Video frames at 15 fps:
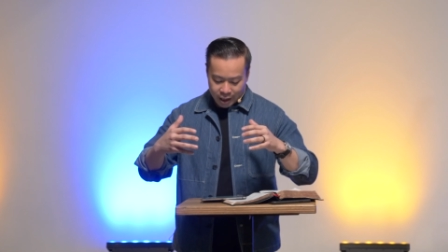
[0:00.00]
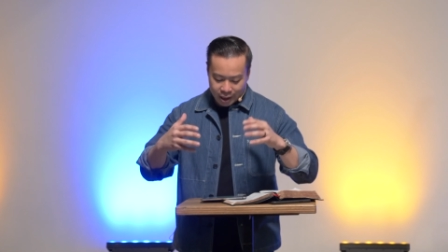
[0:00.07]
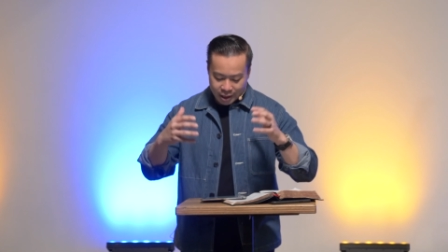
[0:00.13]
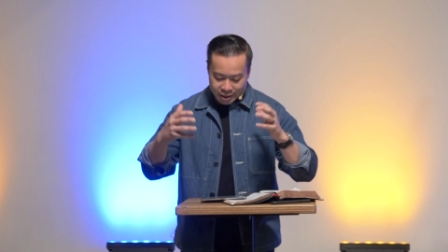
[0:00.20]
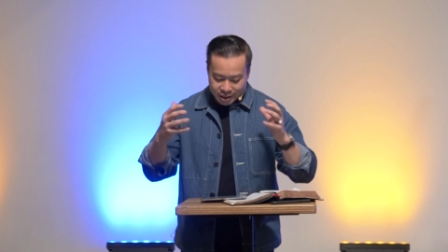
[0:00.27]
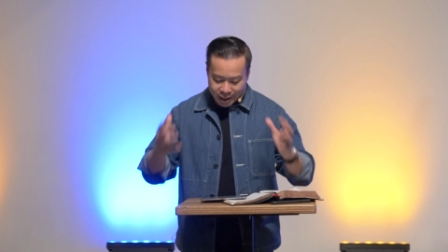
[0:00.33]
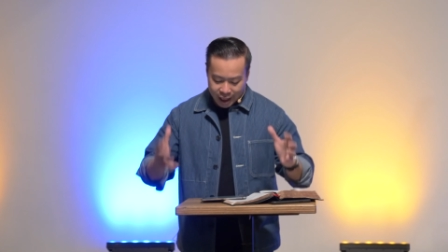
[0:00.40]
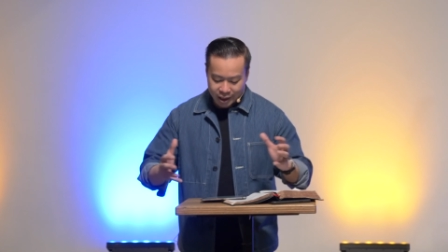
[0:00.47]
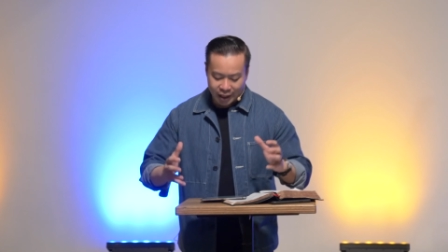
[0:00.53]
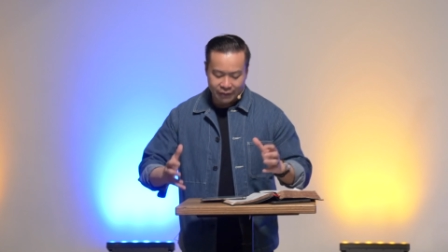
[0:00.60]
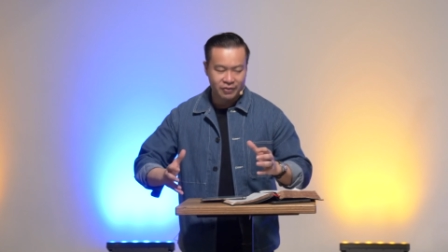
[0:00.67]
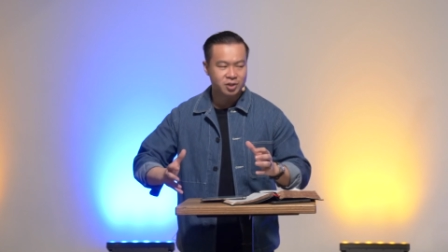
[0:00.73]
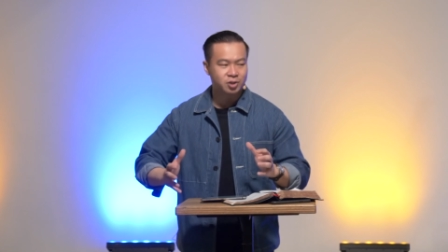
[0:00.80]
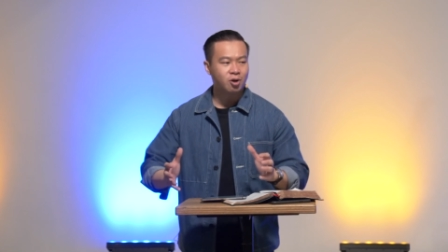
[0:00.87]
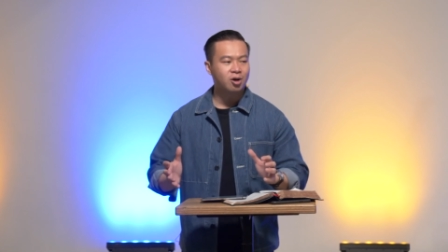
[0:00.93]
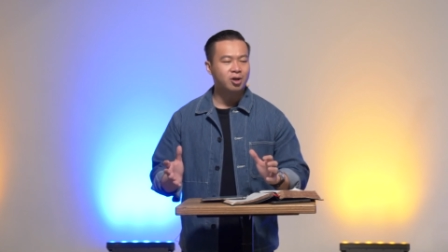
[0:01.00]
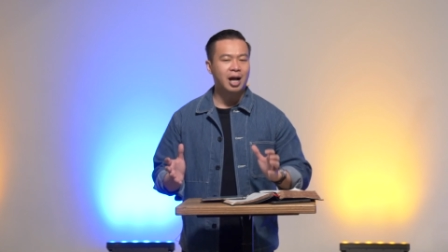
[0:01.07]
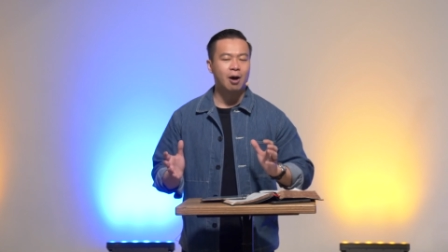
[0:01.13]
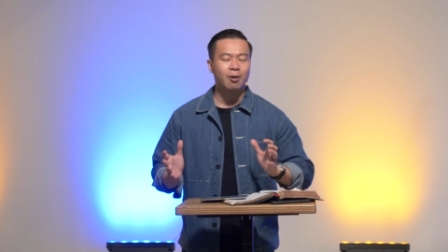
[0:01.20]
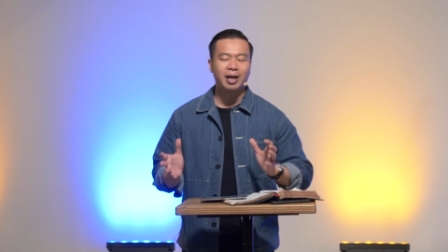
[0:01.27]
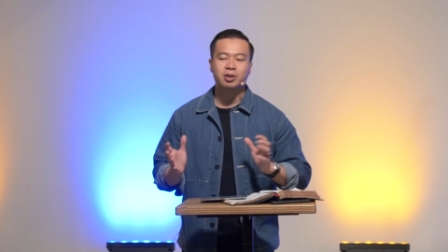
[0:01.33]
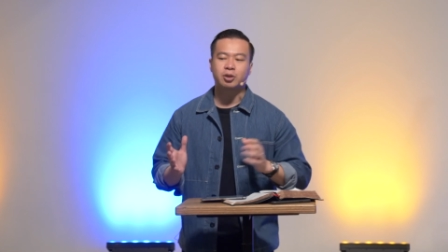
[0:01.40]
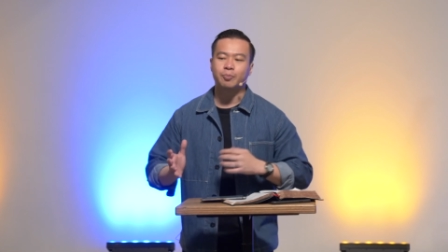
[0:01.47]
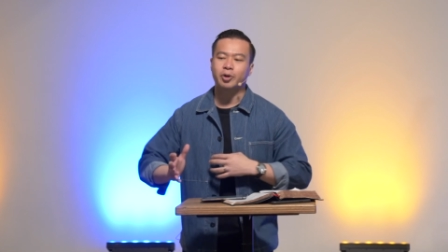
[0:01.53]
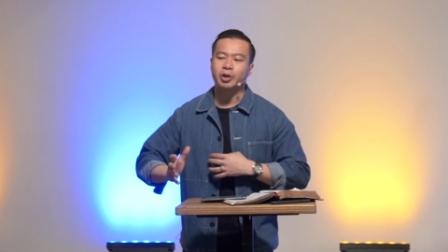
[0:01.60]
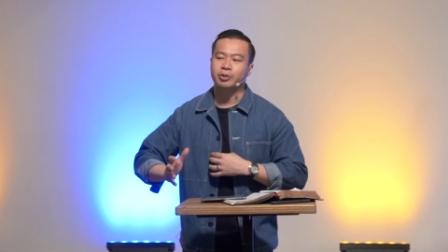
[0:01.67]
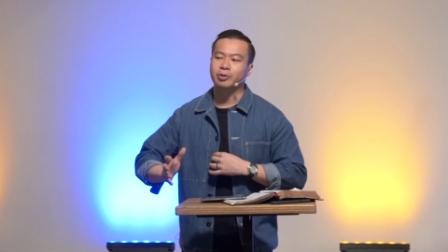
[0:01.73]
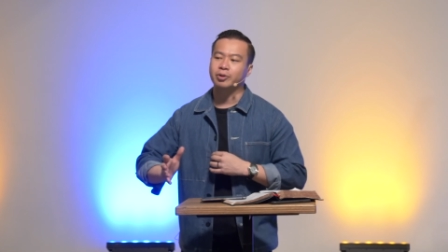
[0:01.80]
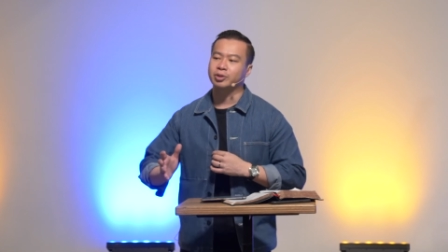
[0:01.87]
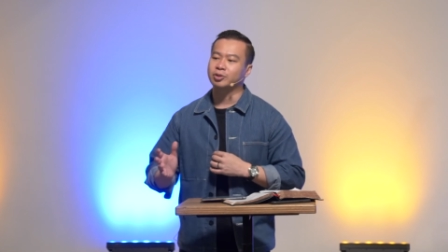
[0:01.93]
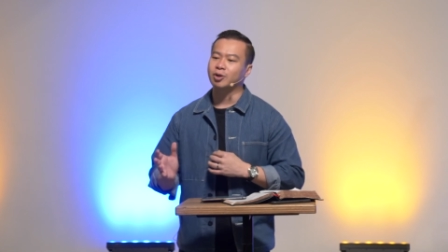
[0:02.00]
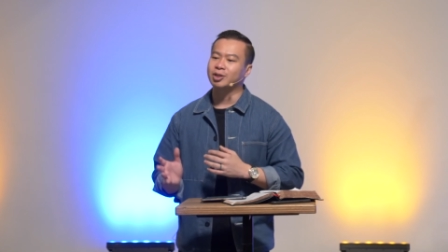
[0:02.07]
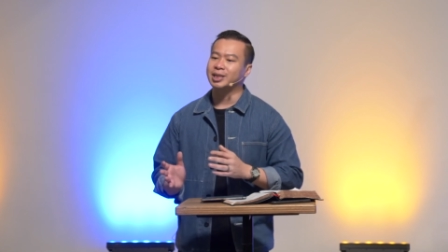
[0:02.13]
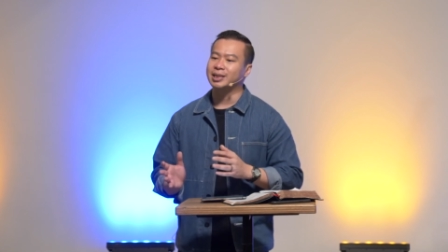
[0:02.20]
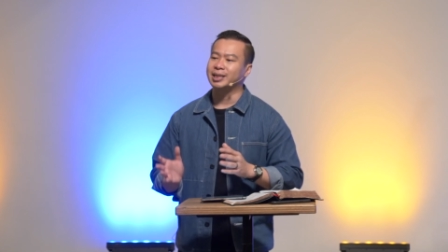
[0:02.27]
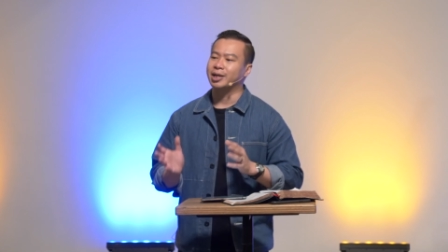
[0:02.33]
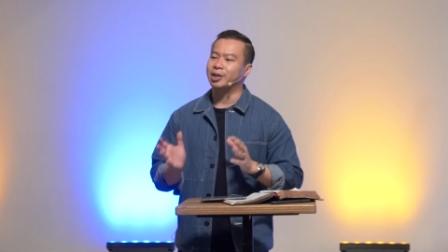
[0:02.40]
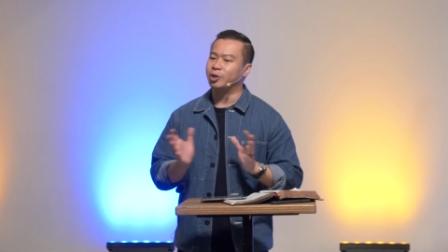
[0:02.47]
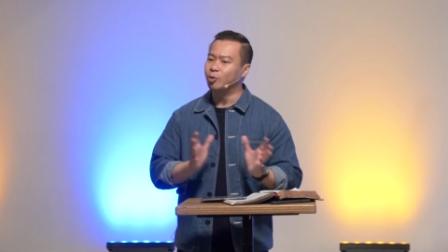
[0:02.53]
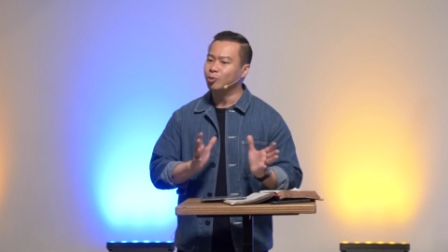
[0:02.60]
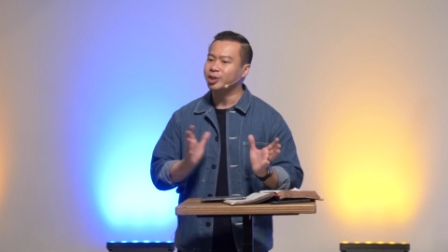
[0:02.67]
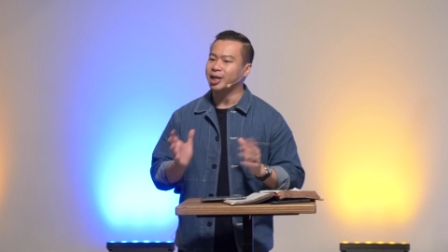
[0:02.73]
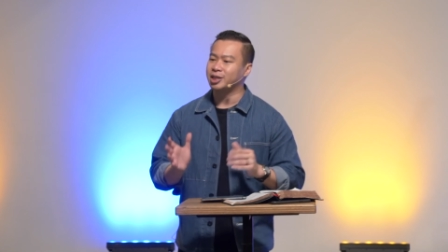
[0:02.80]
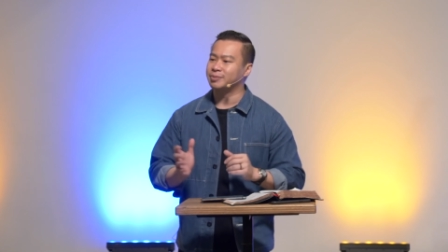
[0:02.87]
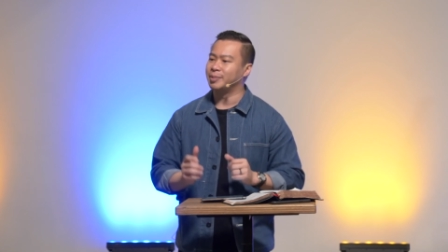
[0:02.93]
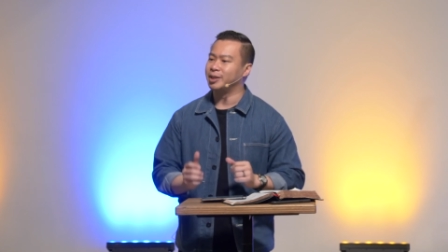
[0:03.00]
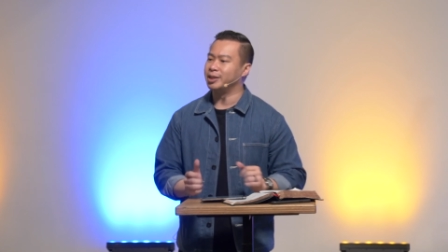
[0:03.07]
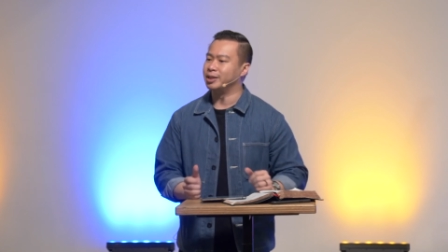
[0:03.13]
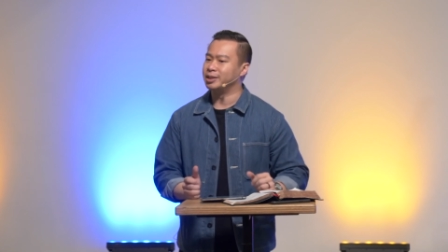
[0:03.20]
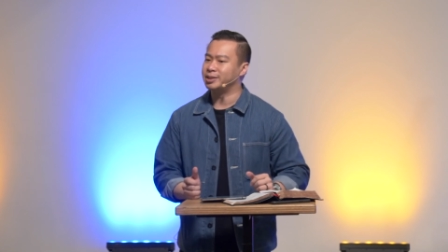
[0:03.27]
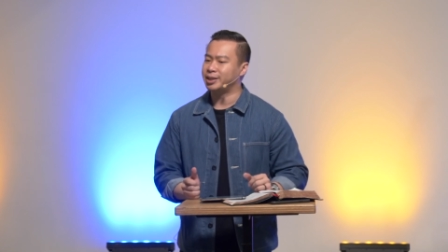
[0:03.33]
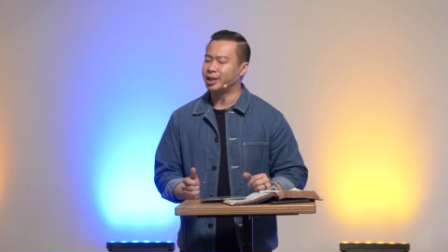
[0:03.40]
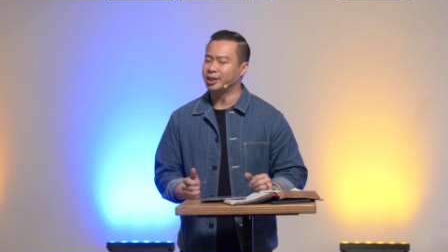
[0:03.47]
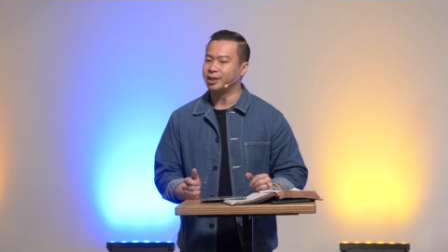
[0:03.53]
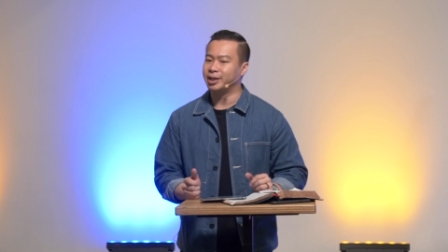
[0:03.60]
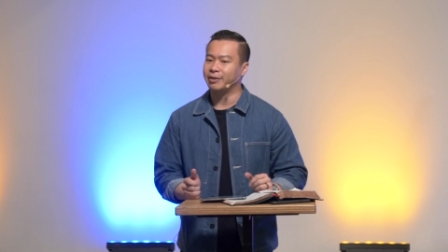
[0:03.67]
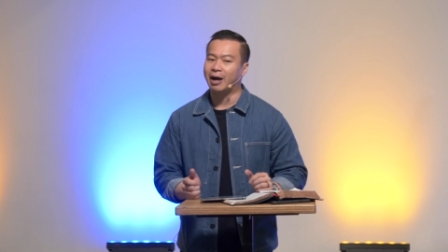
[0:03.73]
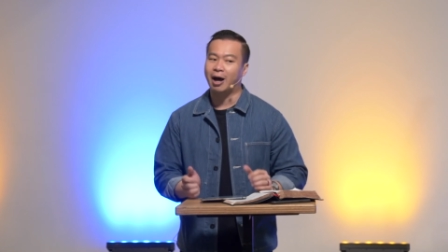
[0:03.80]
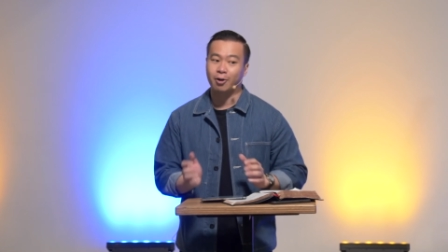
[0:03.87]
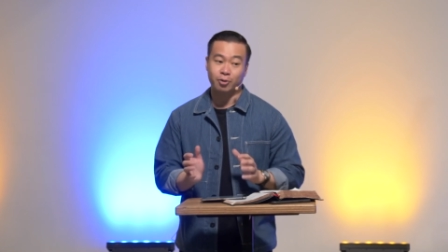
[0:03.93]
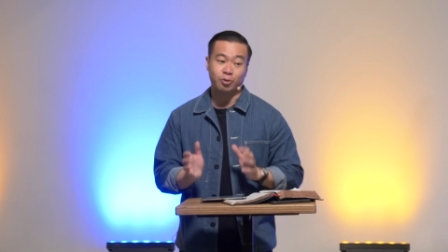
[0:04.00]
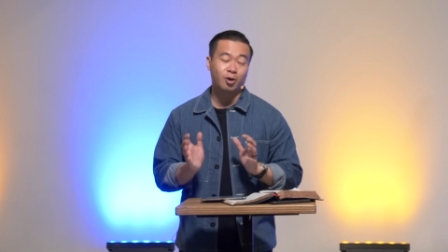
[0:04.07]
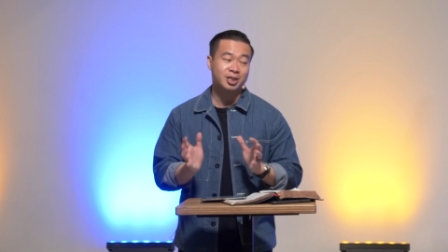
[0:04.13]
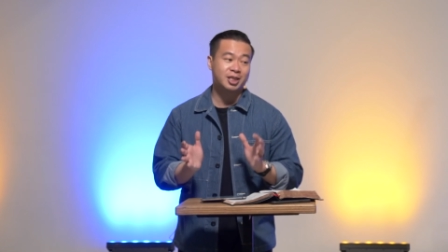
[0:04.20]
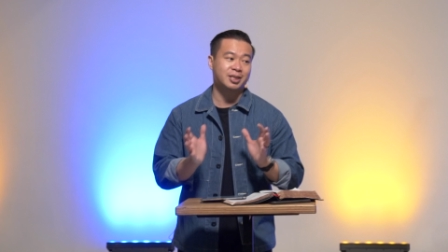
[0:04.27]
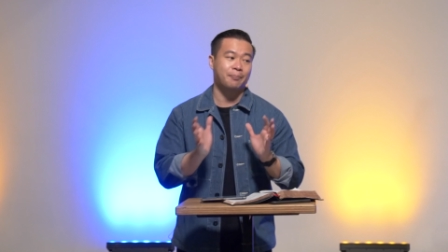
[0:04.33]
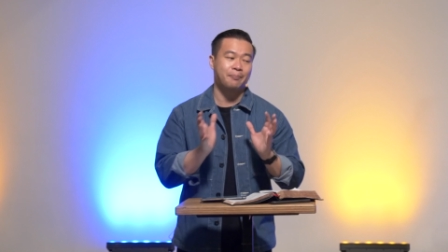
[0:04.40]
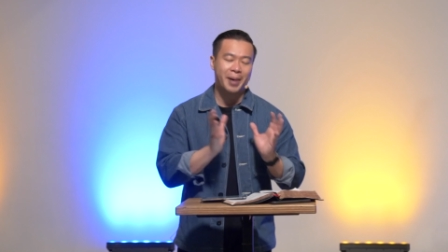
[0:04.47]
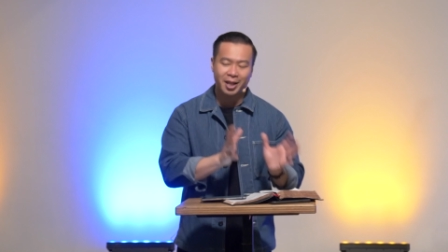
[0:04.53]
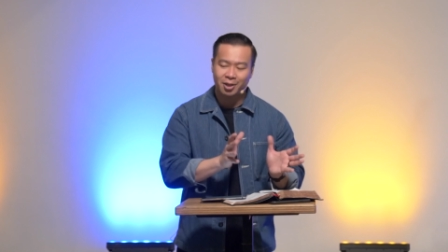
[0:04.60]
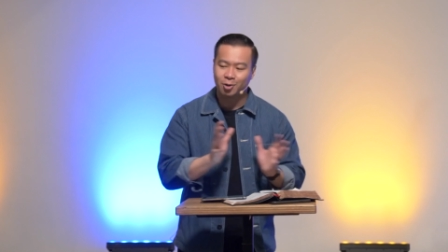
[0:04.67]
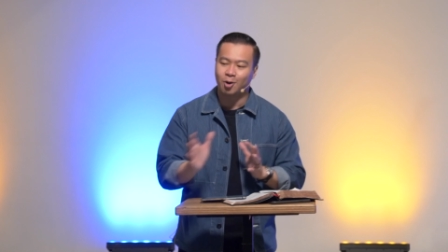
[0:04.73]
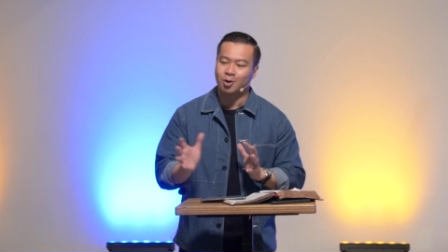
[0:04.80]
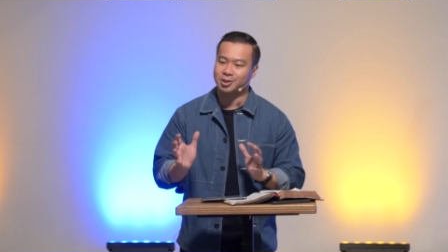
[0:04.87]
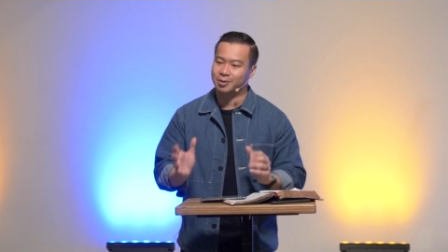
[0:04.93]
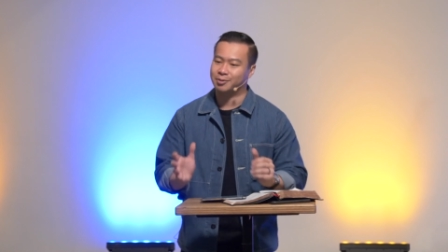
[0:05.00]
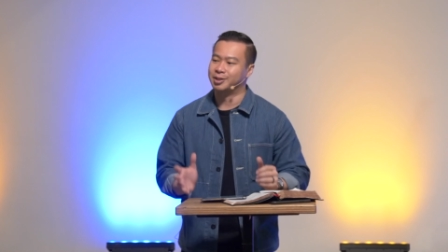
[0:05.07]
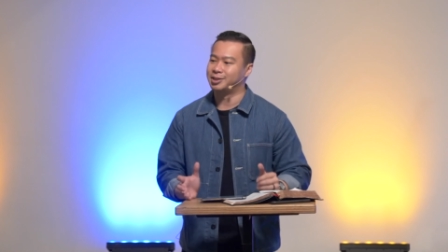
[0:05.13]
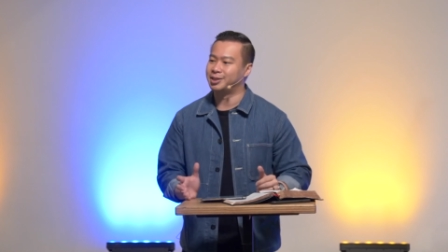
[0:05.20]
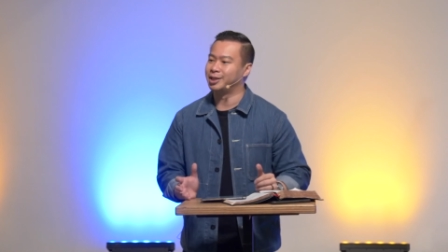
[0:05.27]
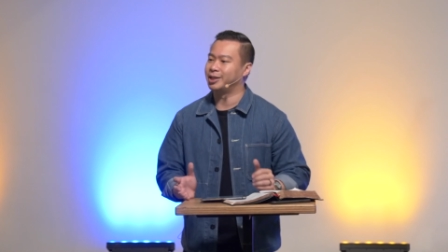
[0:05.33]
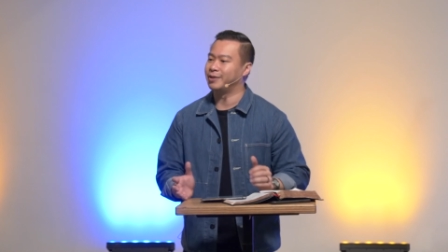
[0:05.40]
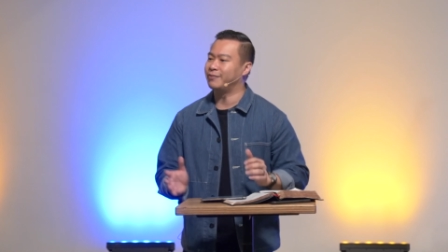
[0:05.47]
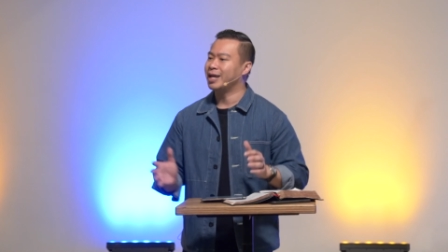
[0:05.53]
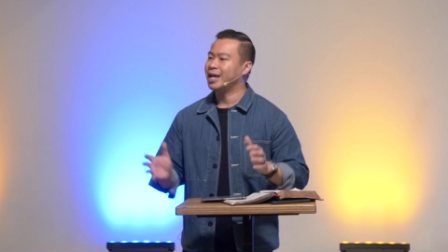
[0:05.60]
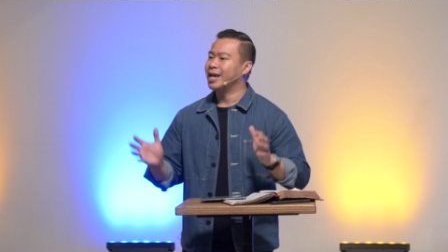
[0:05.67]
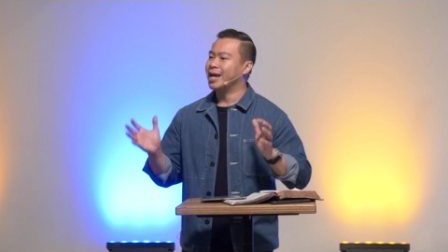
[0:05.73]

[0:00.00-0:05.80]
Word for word: distinctive is not, I would like to put it to you, it's not just a New Testament distinctive, uh, not just a Pentecostal distinctive,